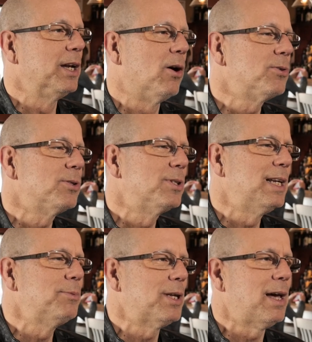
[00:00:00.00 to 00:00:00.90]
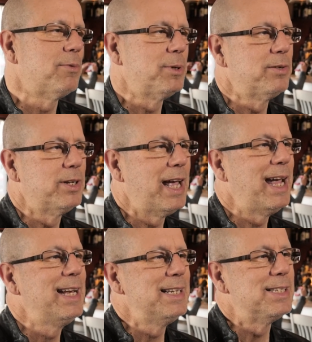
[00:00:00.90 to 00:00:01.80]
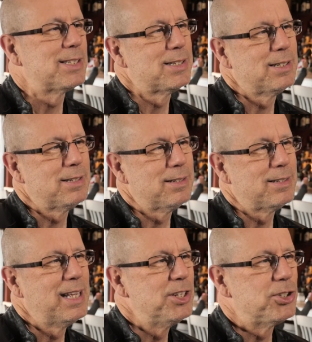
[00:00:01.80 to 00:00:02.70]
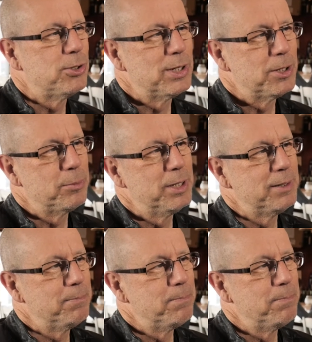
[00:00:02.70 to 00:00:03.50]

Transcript: it also seems to have a bit of an 80s tinge to it a little bit.